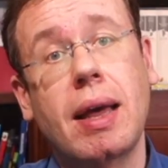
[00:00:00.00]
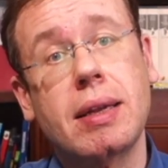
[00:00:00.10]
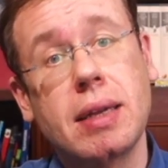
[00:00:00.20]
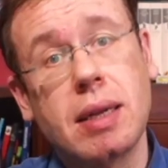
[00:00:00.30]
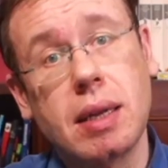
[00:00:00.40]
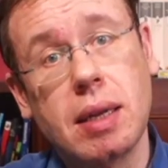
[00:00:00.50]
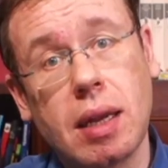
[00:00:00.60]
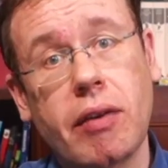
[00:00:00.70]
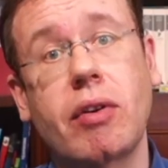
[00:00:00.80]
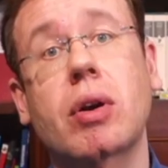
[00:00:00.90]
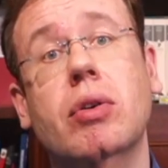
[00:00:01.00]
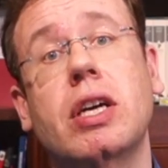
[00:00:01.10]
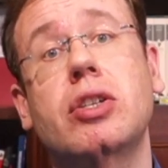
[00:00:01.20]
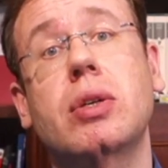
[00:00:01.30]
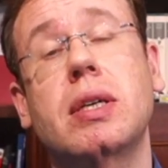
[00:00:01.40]
and never
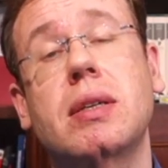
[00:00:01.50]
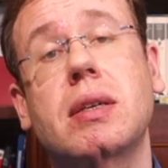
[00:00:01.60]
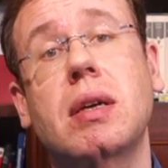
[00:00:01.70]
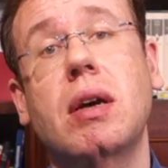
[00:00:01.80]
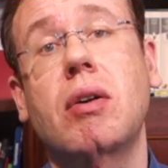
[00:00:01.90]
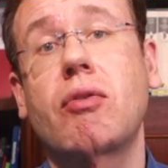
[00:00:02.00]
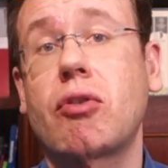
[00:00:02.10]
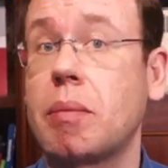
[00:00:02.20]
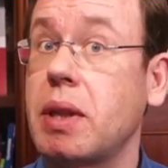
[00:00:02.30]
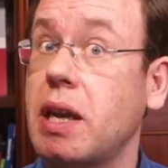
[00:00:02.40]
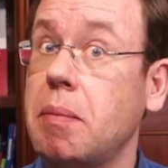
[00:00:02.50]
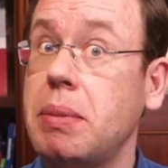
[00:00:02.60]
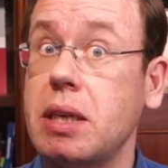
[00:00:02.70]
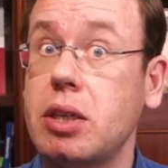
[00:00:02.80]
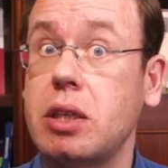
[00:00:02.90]
graduated from their
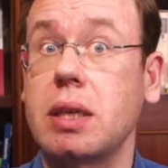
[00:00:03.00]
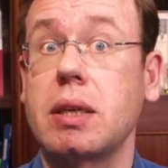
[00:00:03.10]
PhD.